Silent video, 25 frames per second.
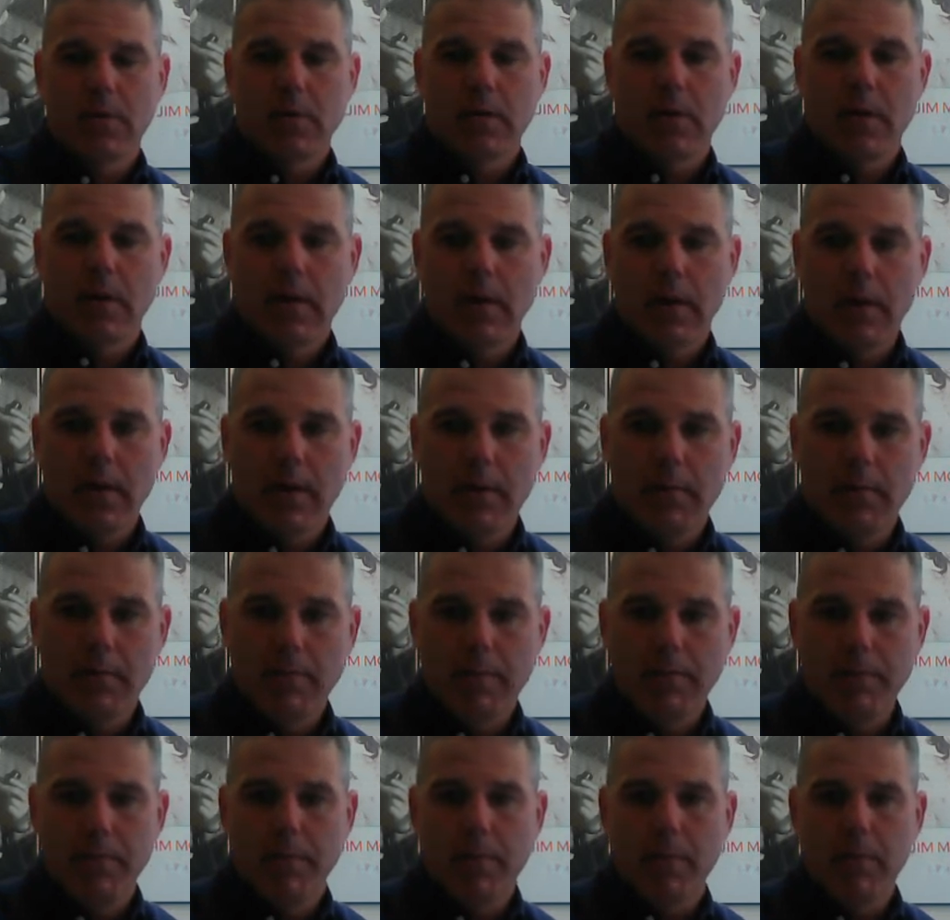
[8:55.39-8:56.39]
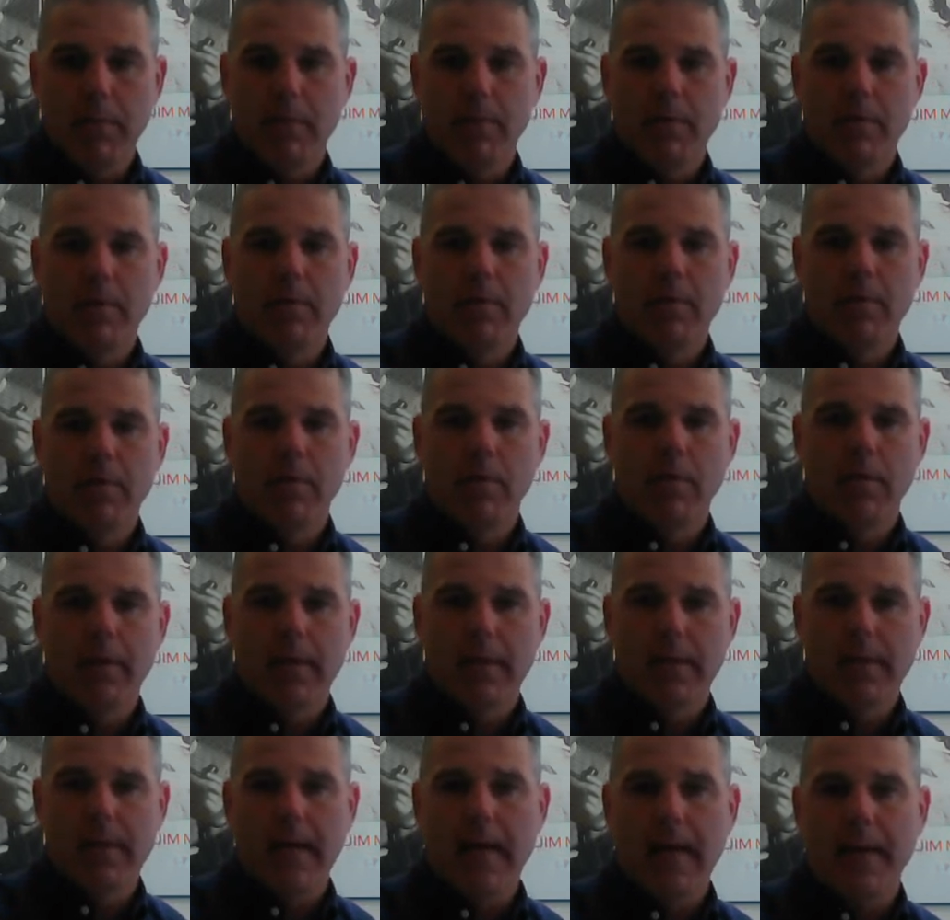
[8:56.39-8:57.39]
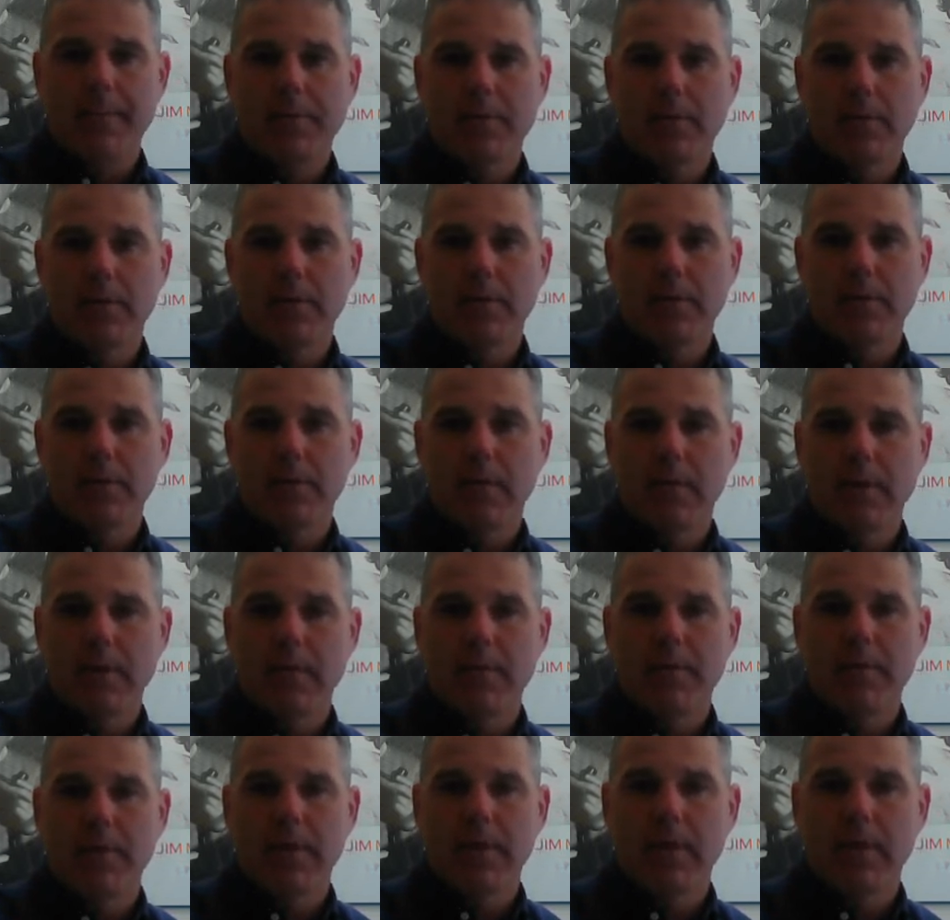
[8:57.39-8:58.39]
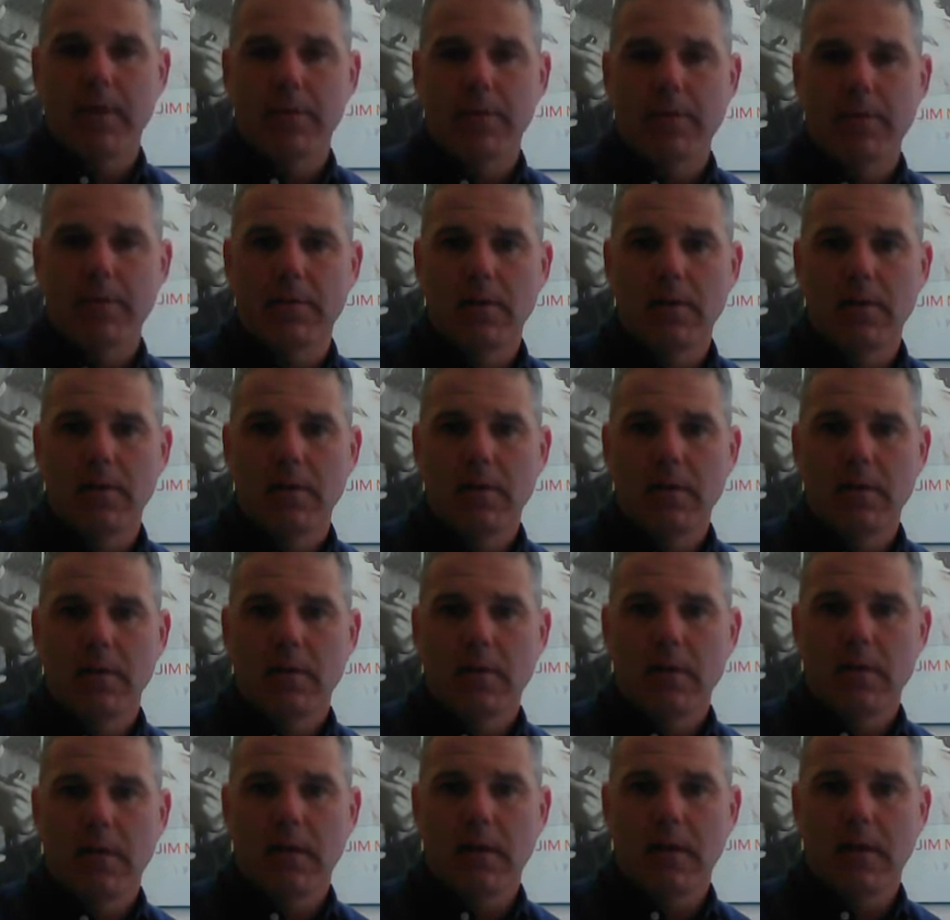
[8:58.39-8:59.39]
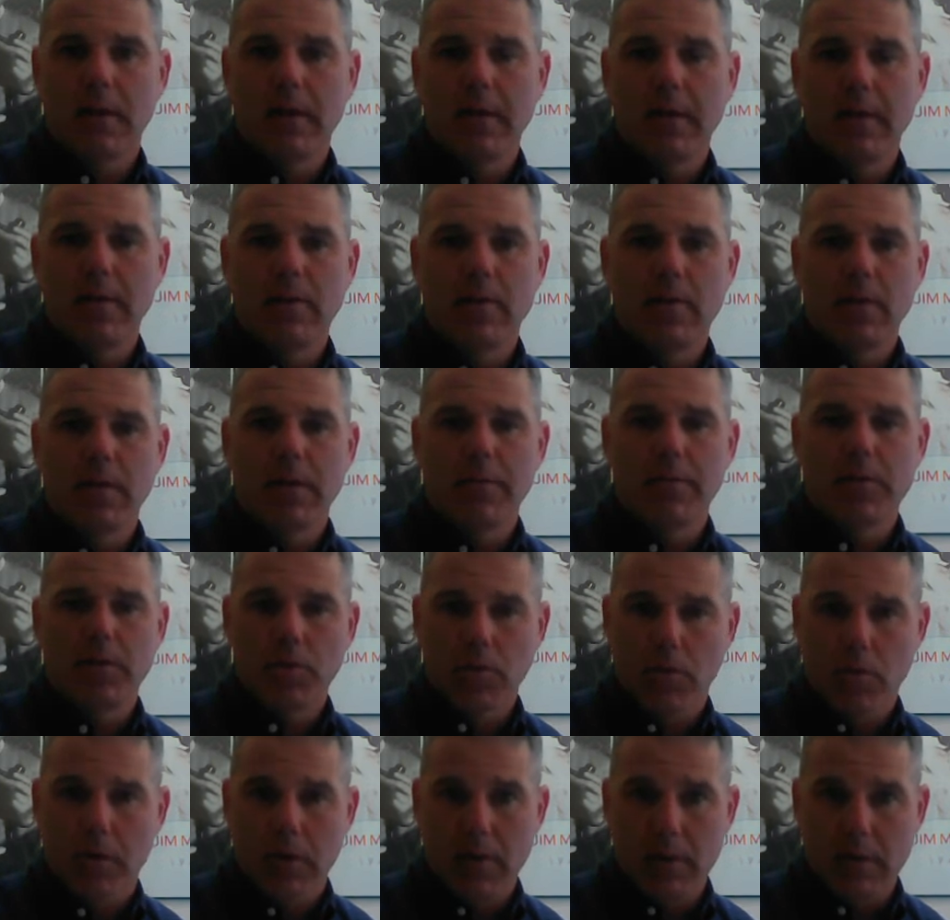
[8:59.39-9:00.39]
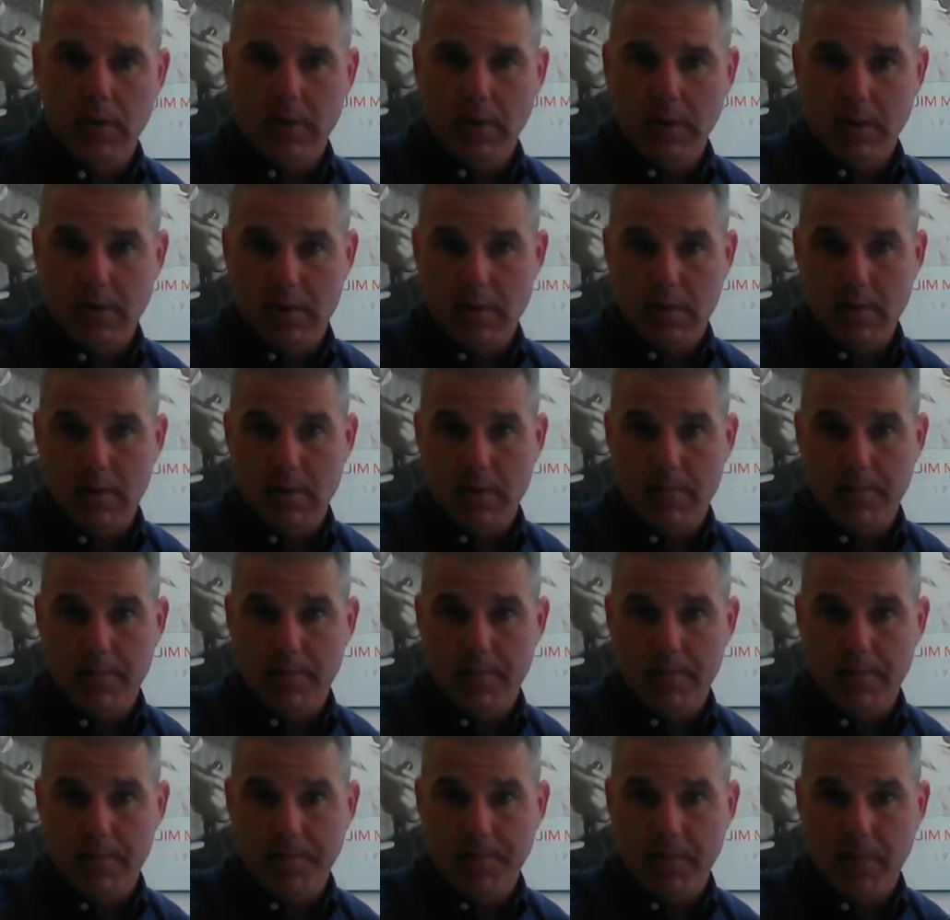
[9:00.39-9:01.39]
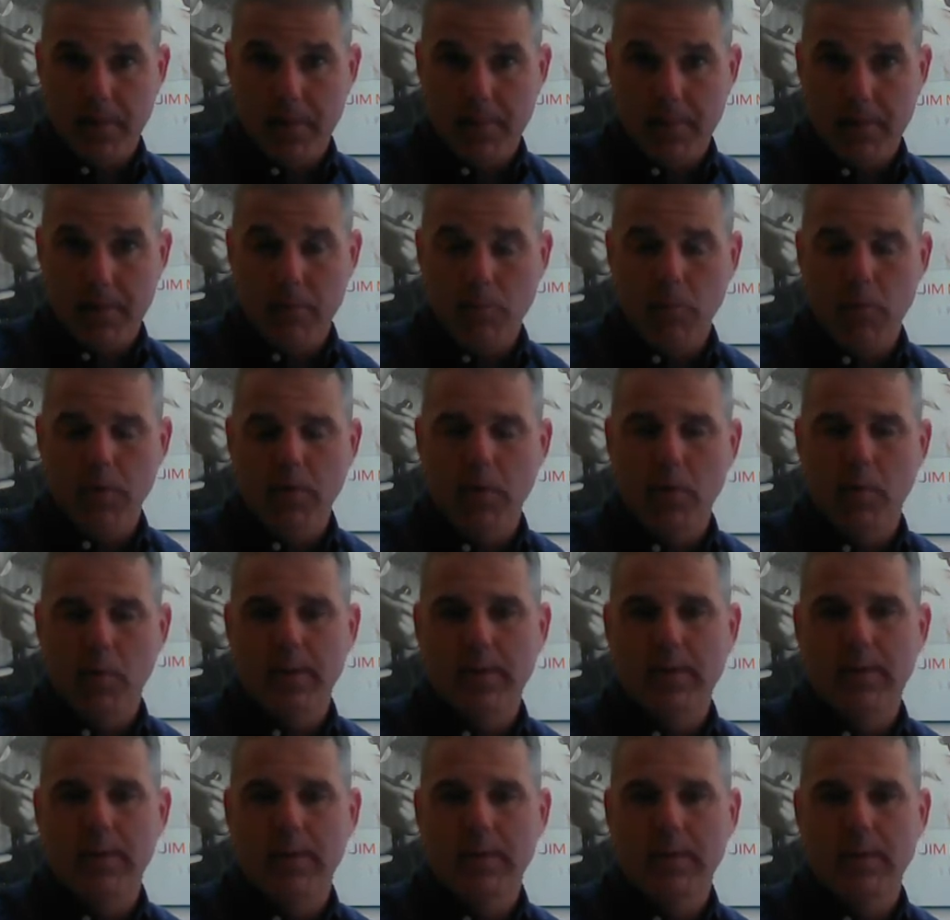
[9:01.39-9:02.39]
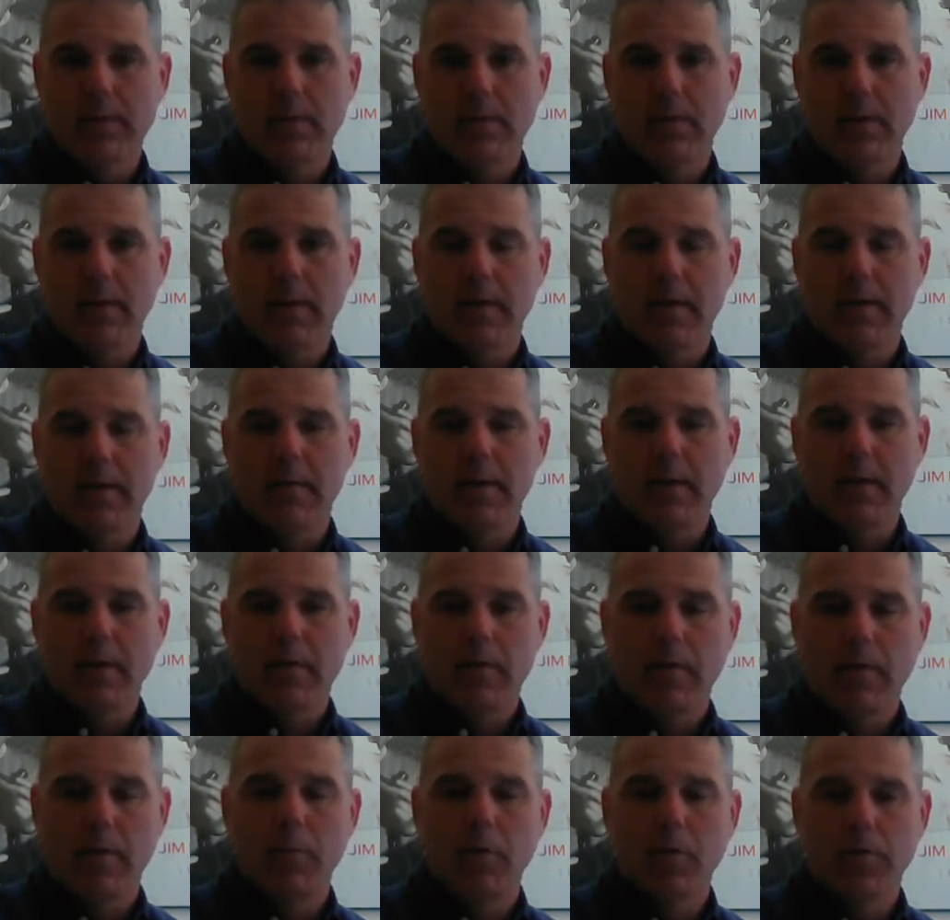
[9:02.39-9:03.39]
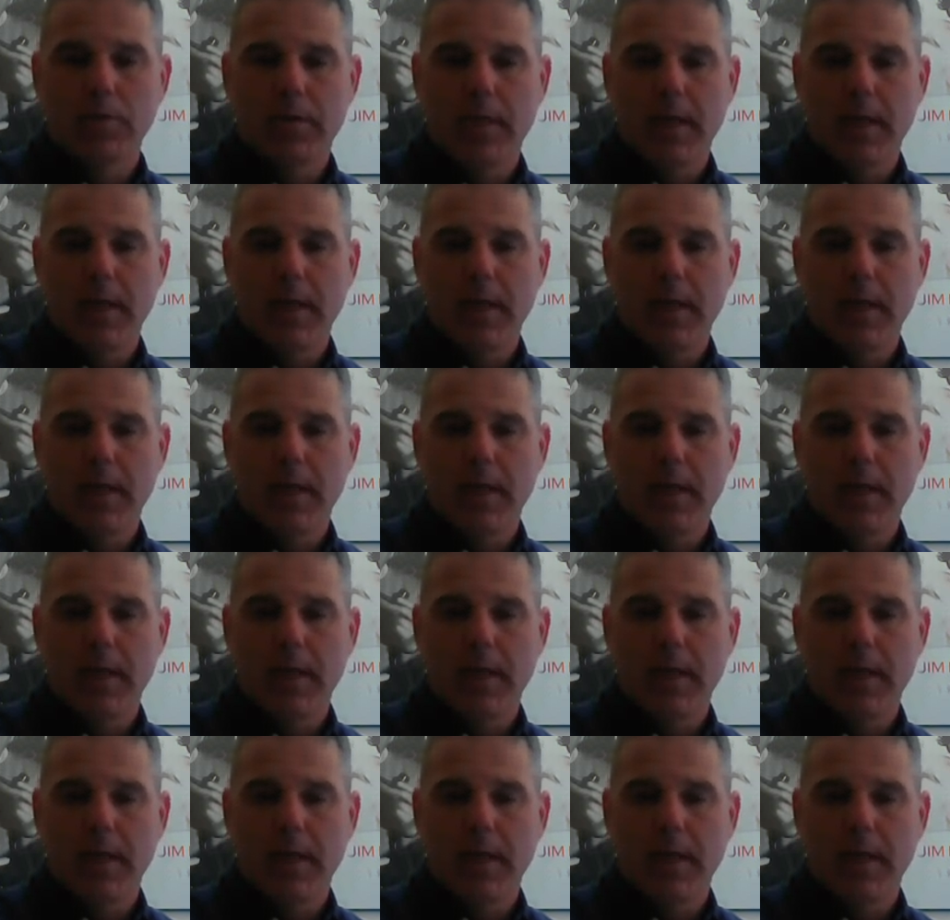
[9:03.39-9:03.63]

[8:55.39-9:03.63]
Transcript: early adopters and innovators and early majority that we know exist for most